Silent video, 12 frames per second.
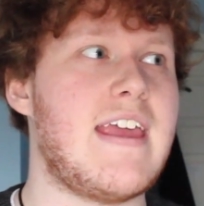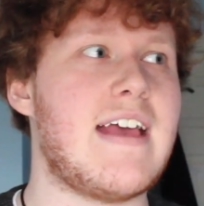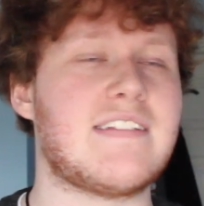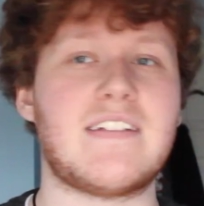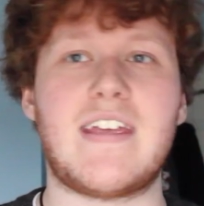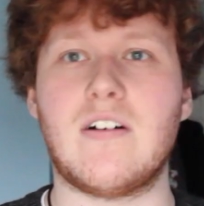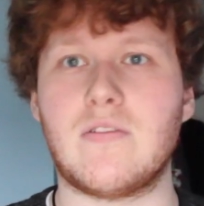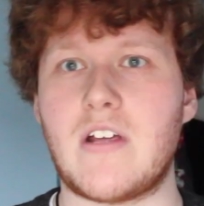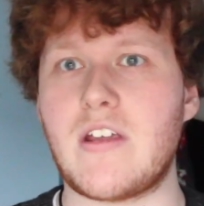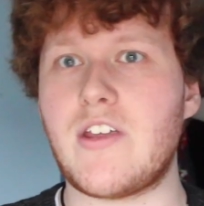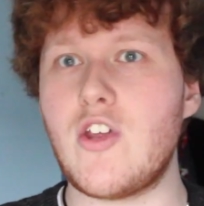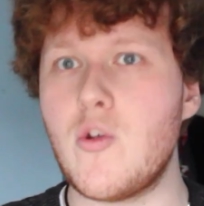hasn't killed
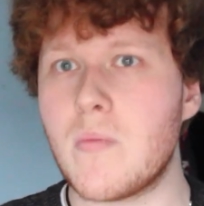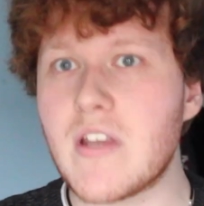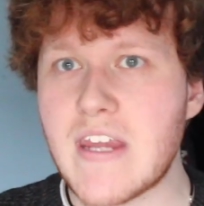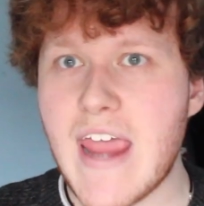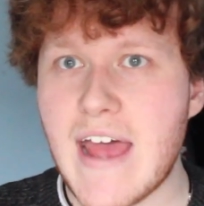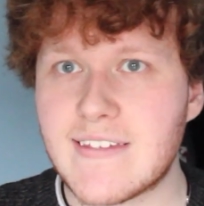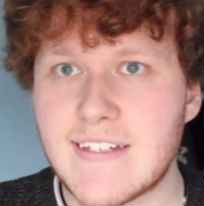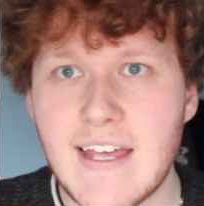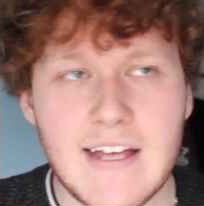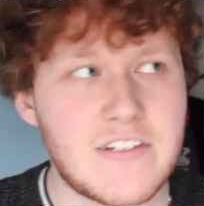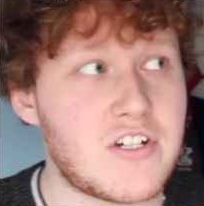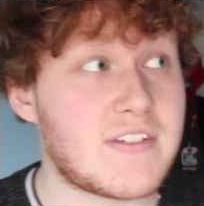a human yet.
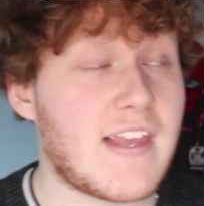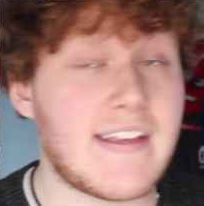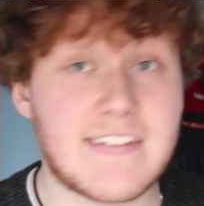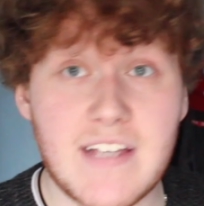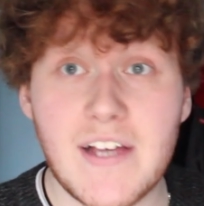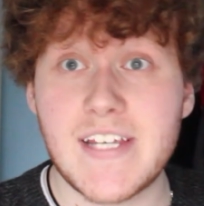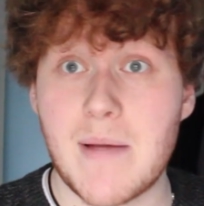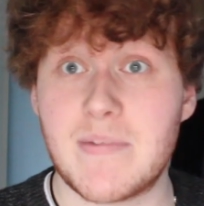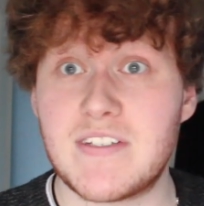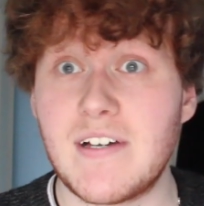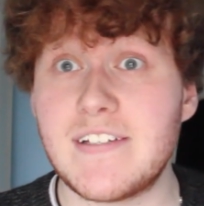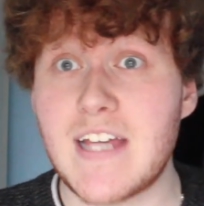Just like
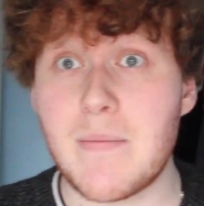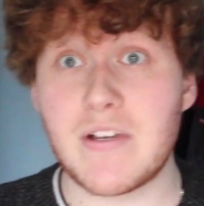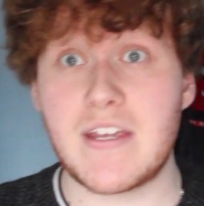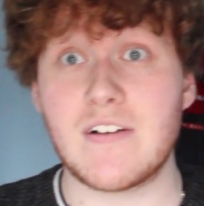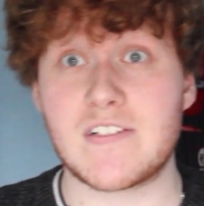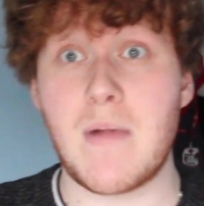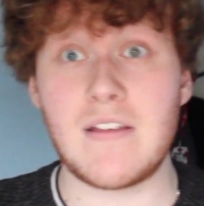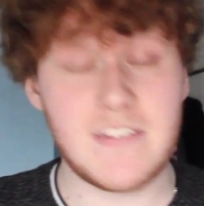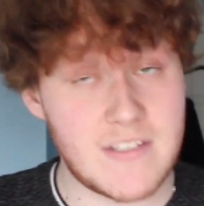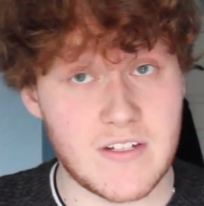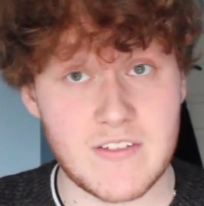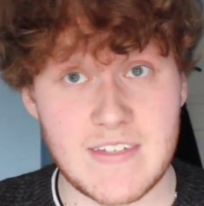Saitama. Saitama kills
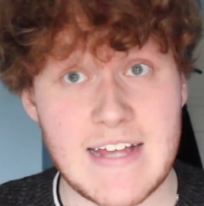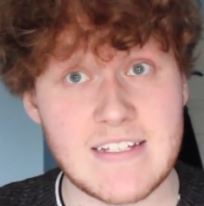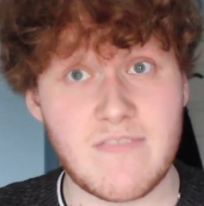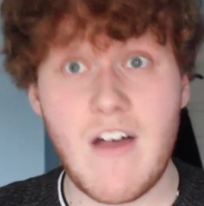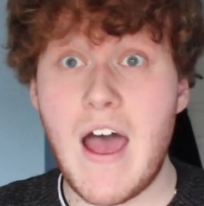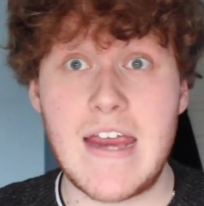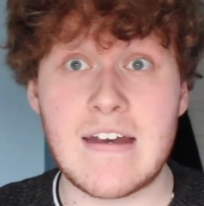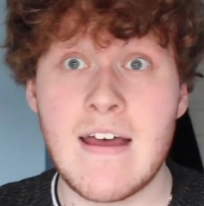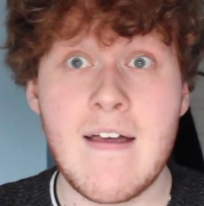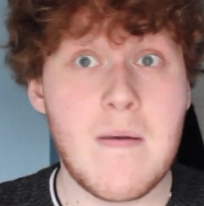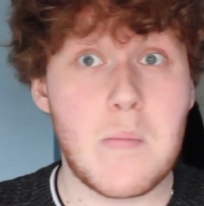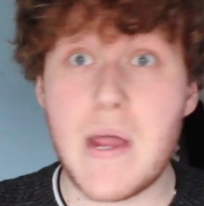monsters, that's fine,
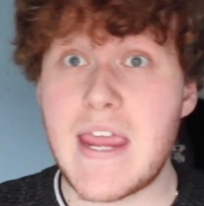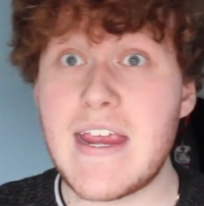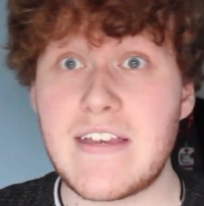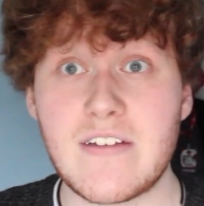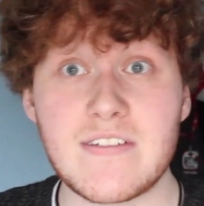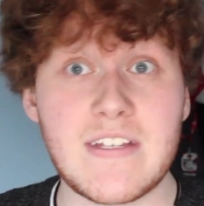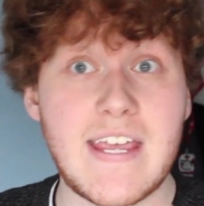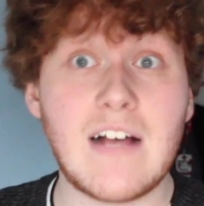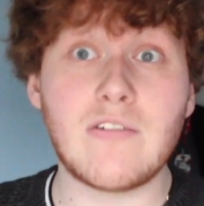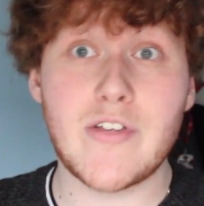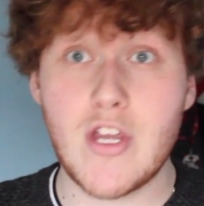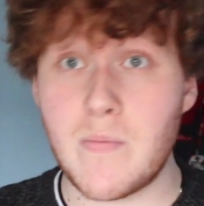but he doesn't
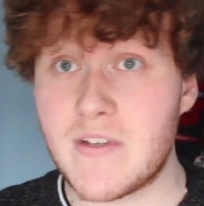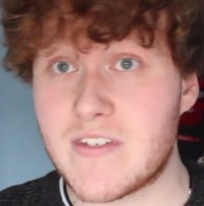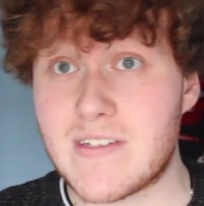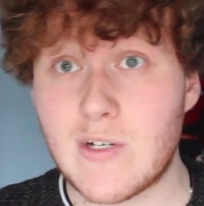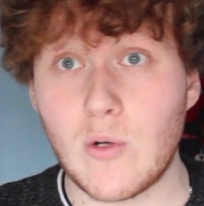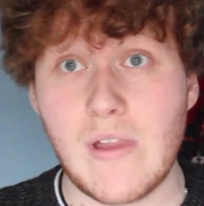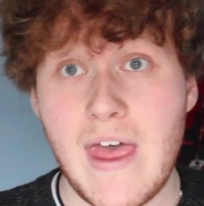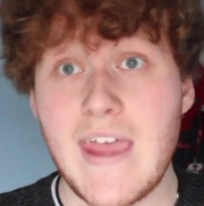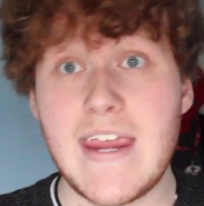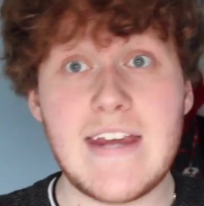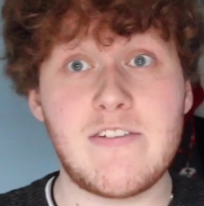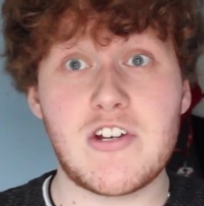kill humans at all.
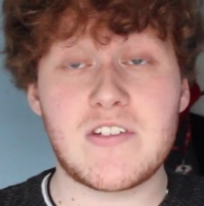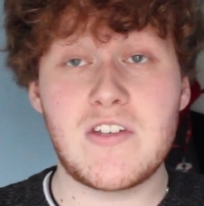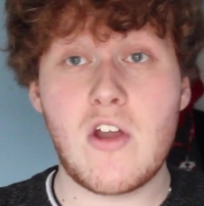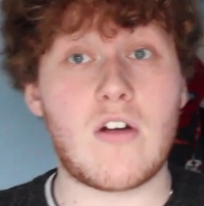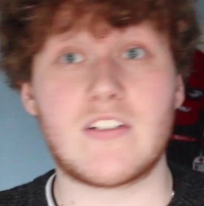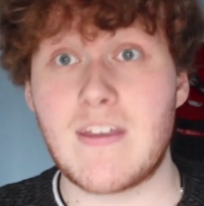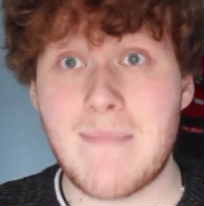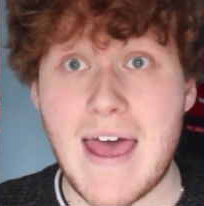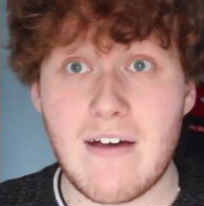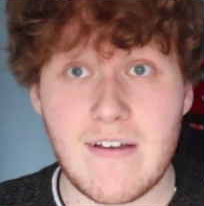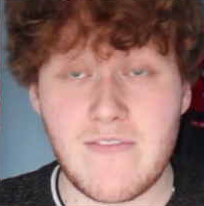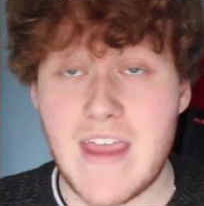He just knocks them
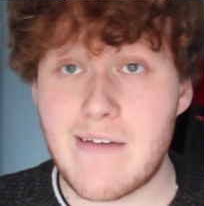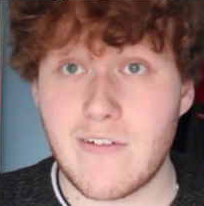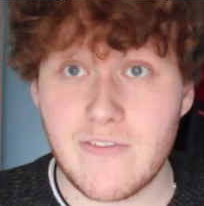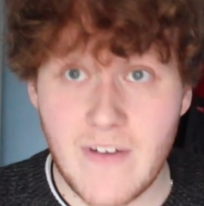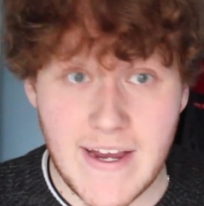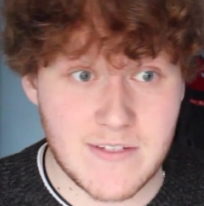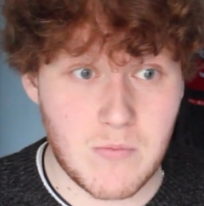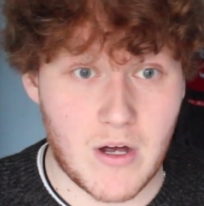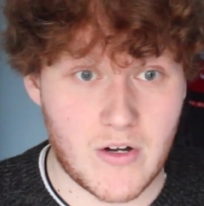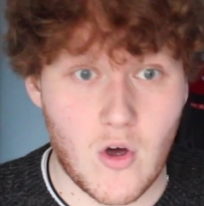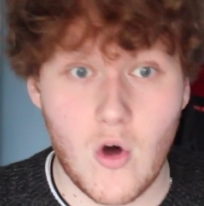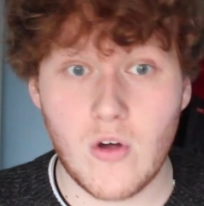out if he ever fights
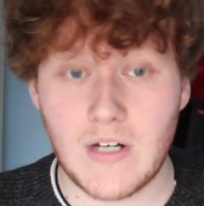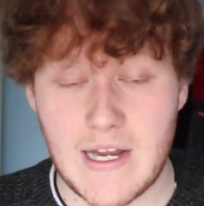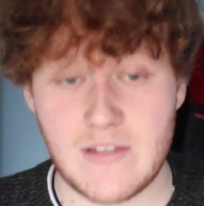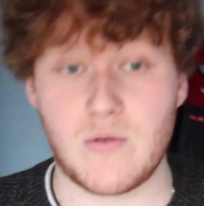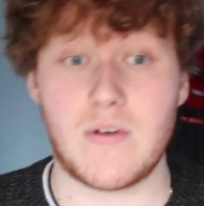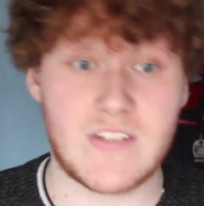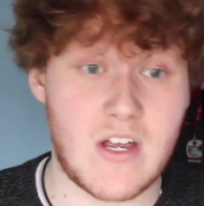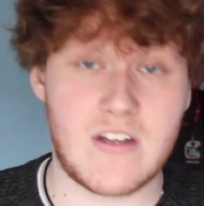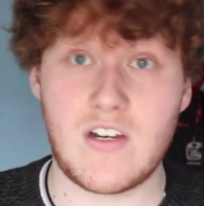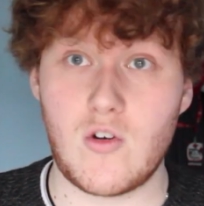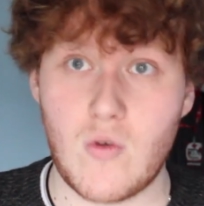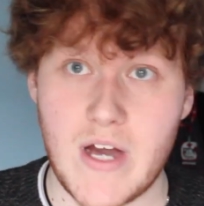one, or like to a
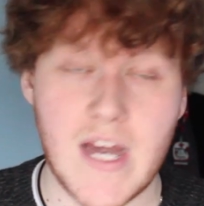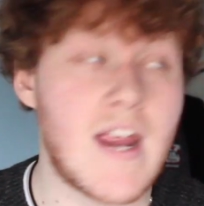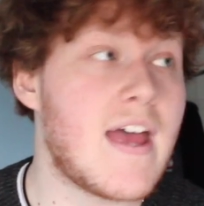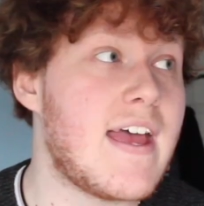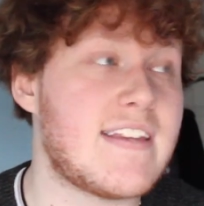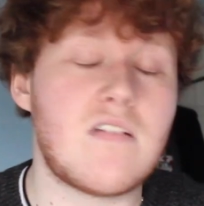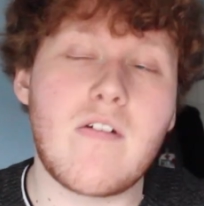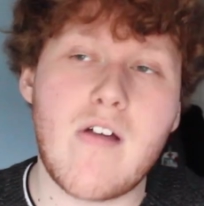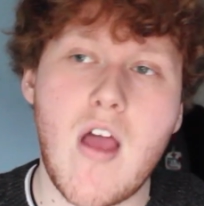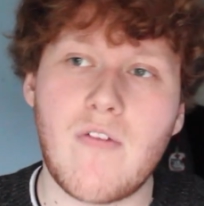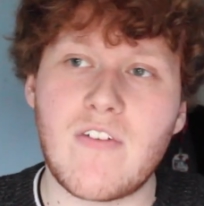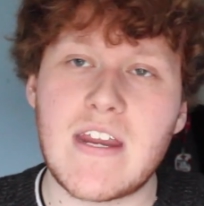certain degree. It's not
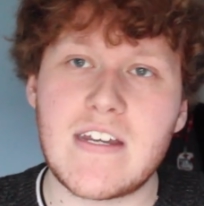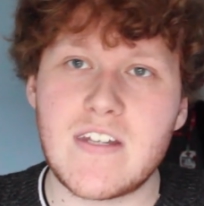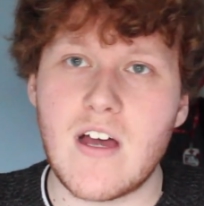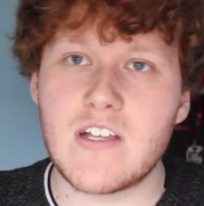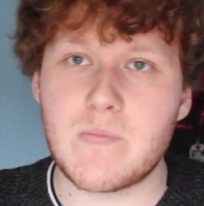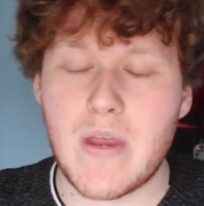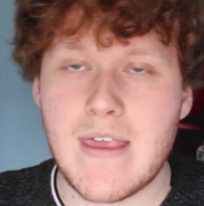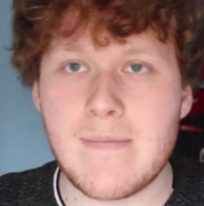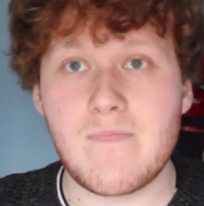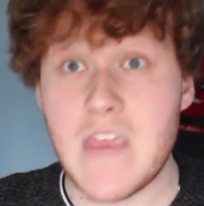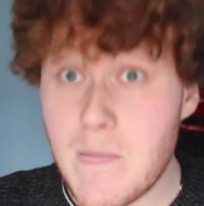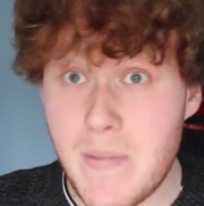very often he does, but
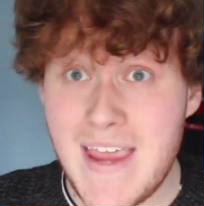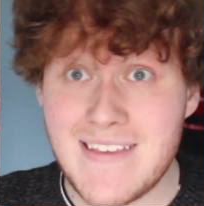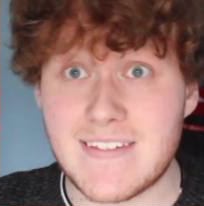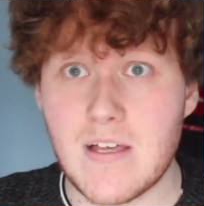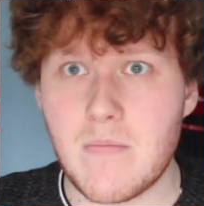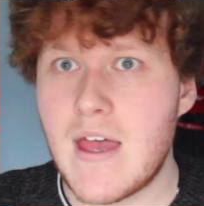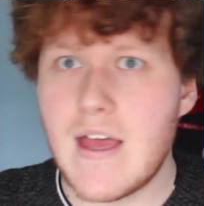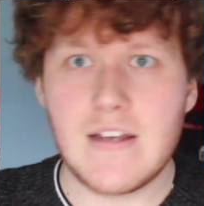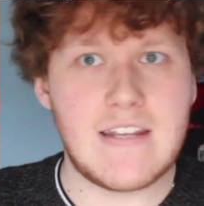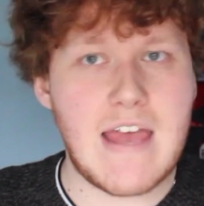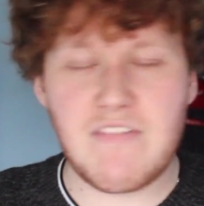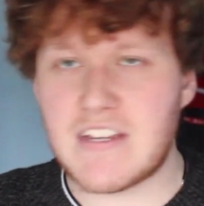he beats them,
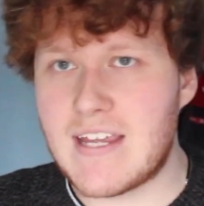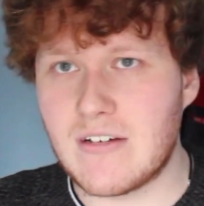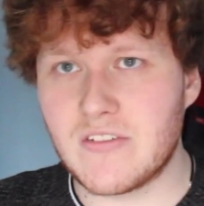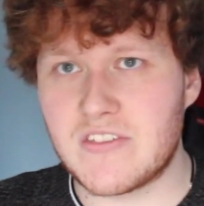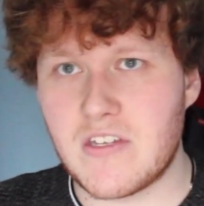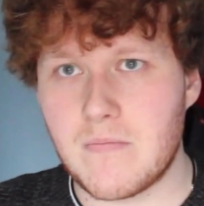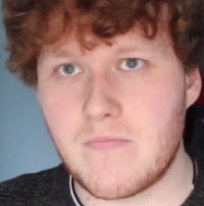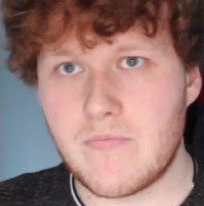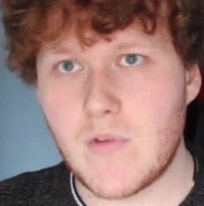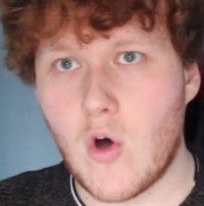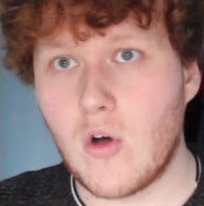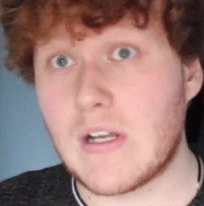never kills them,
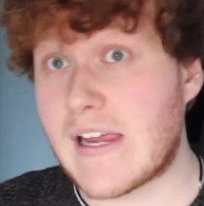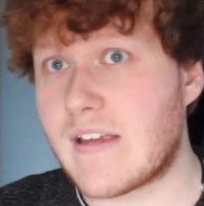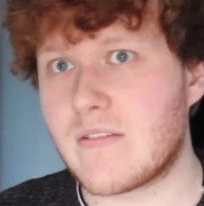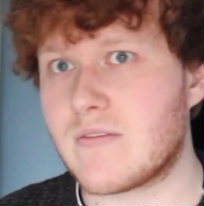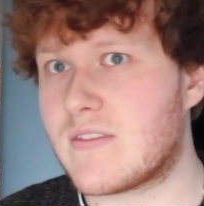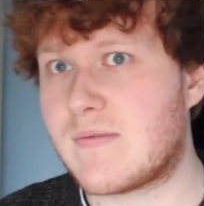or like